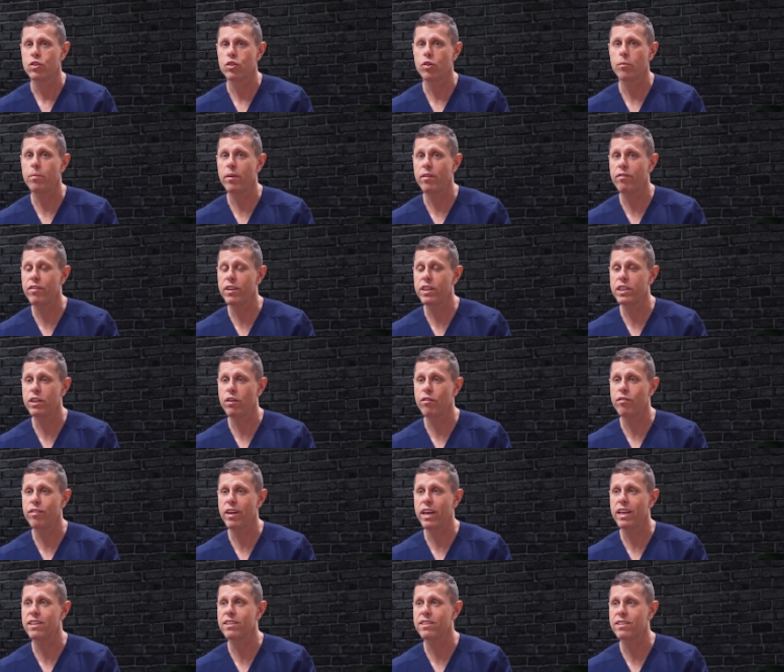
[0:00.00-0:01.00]
Superficial
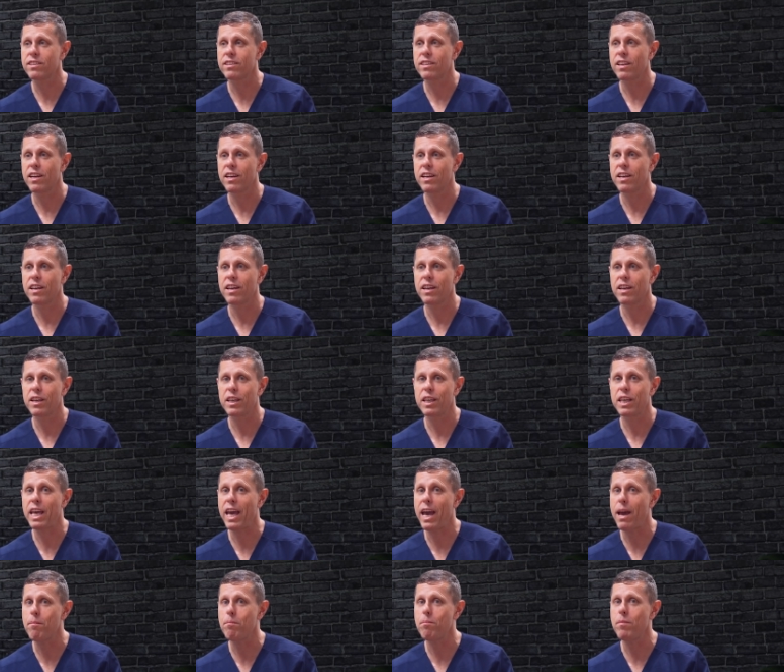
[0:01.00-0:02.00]
veins
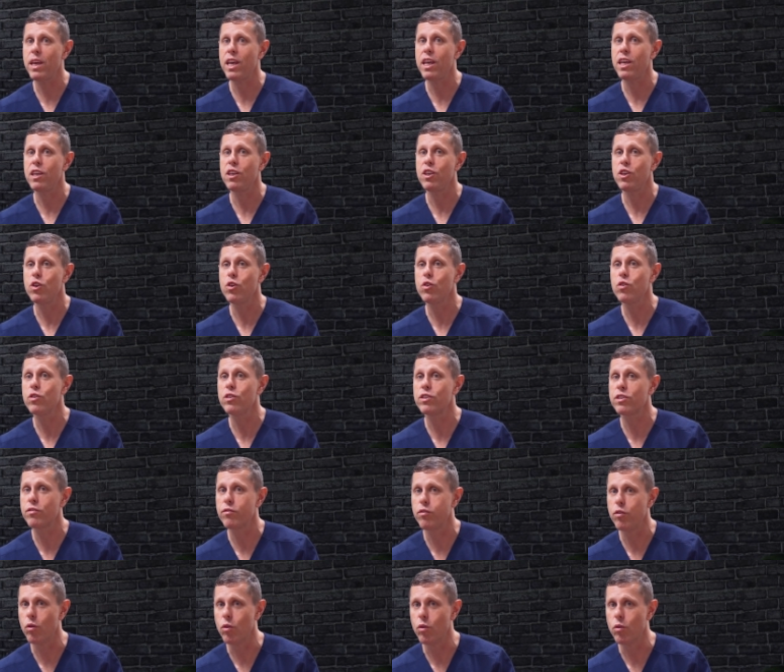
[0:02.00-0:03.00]
can be
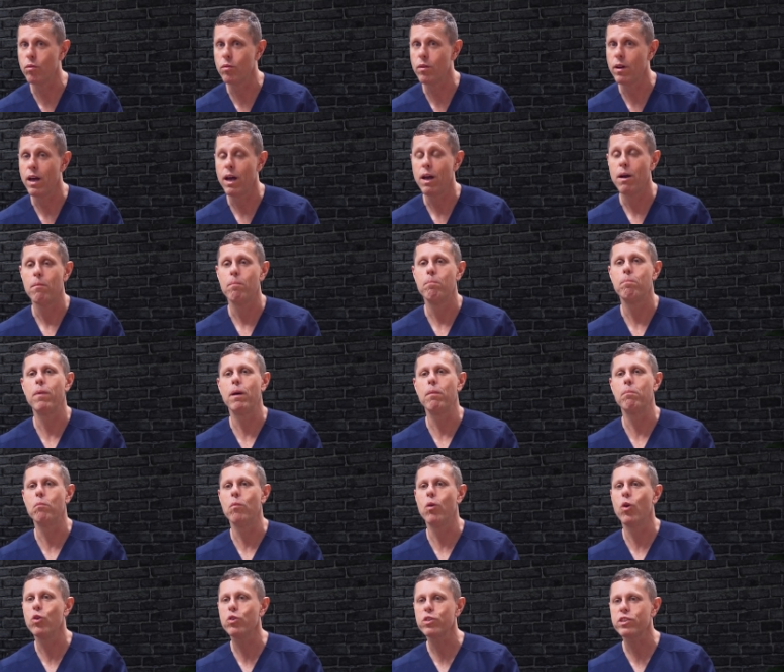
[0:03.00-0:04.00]
useful, but
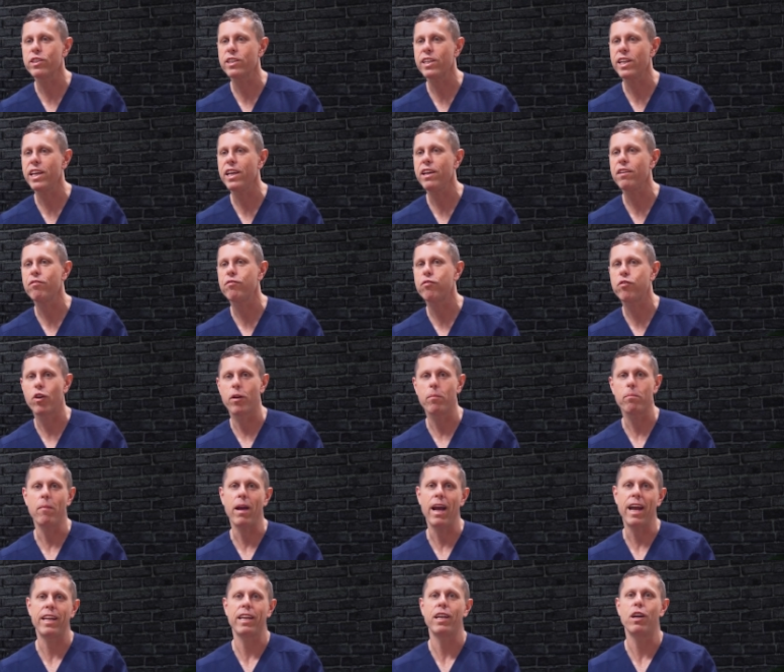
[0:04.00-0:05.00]
mostly for
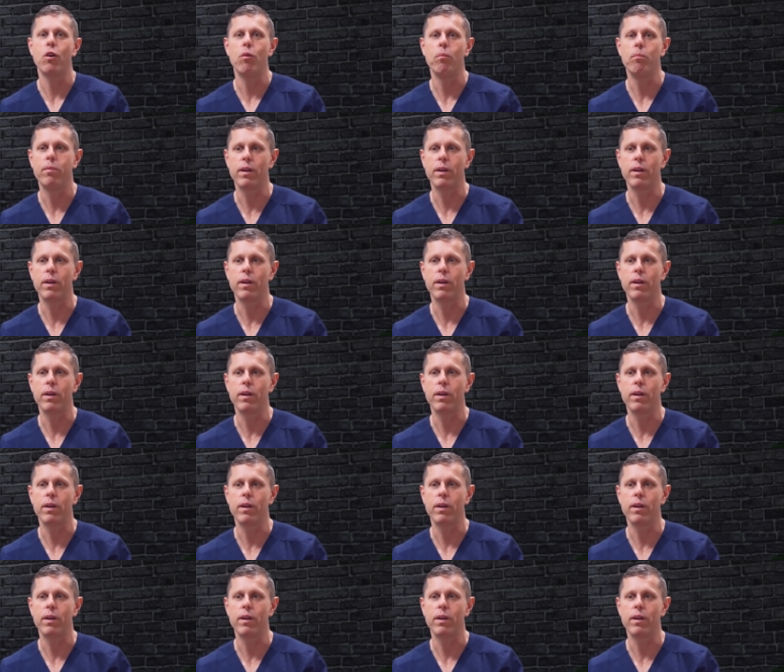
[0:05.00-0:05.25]
medical